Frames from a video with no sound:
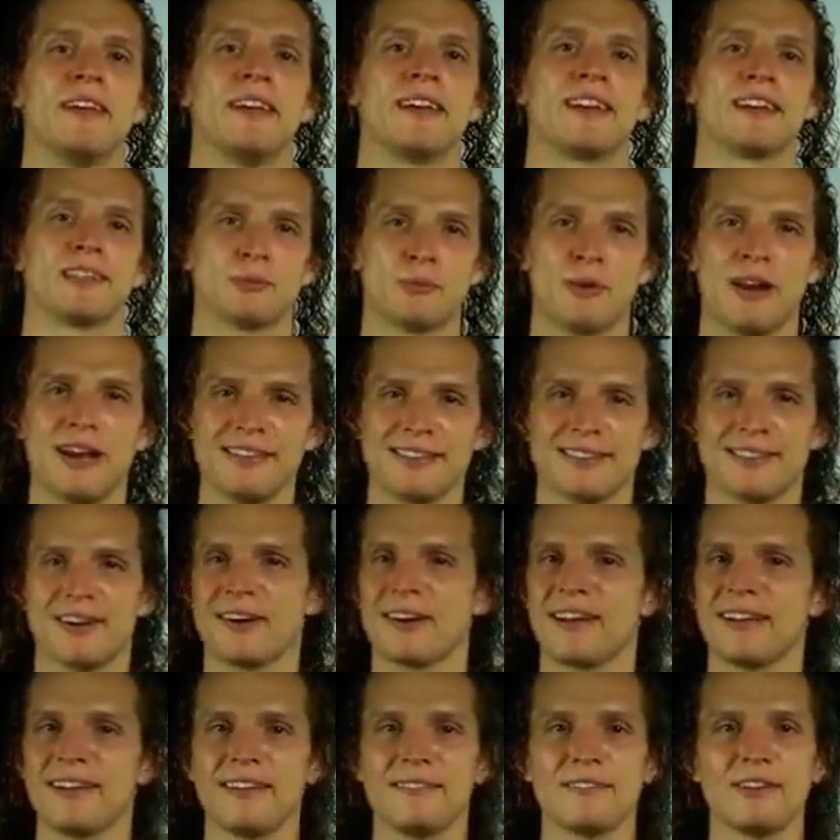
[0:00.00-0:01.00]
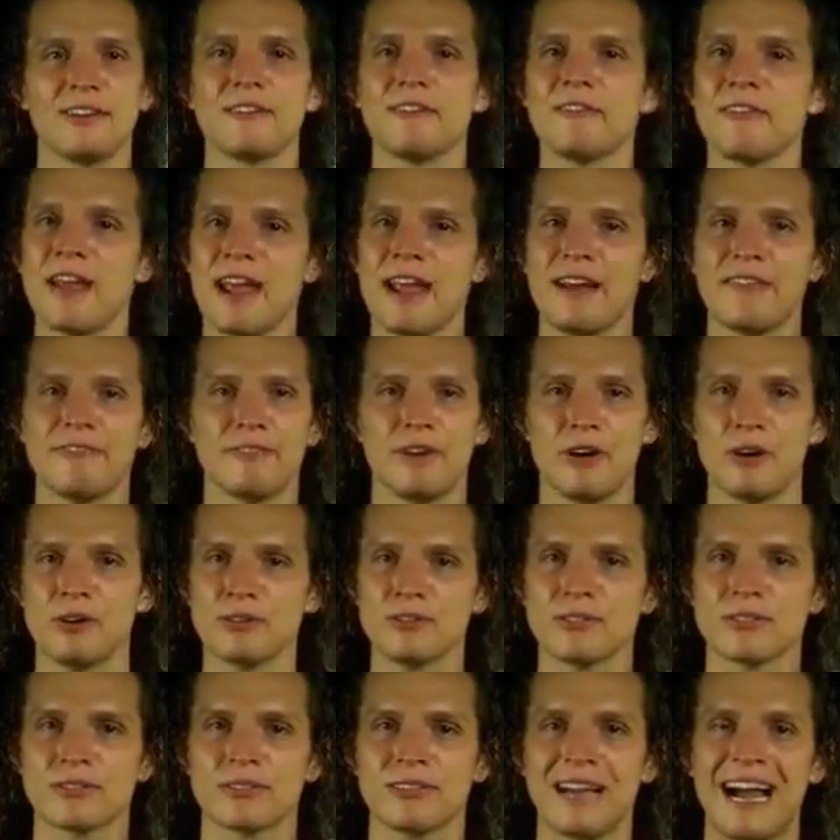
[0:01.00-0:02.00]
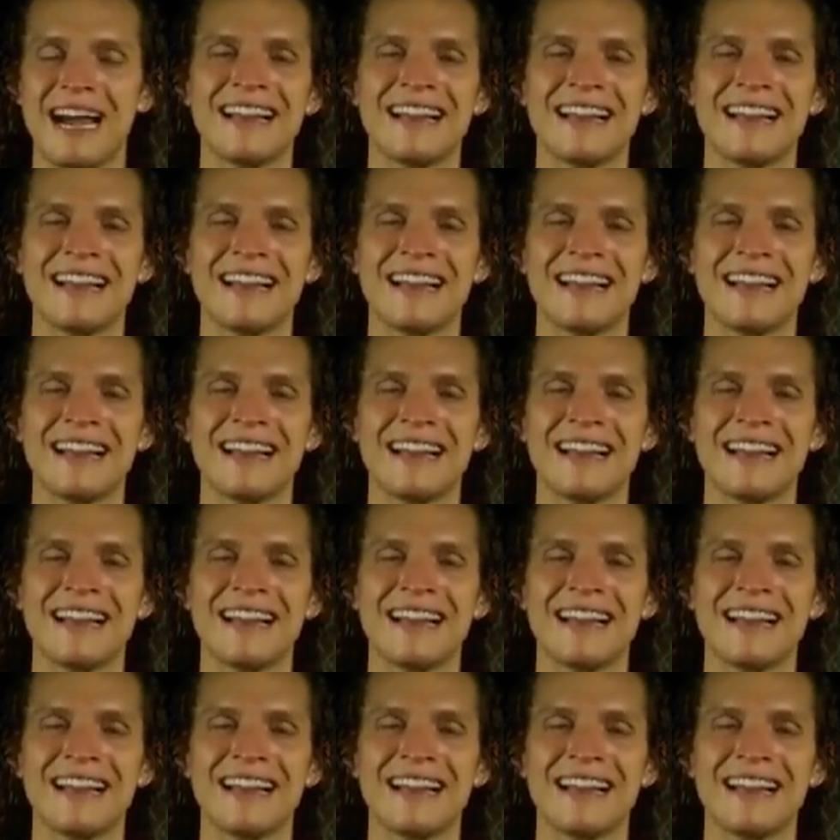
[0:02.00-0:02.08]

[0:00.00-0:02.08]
Because when I started, I lived in a van, folks.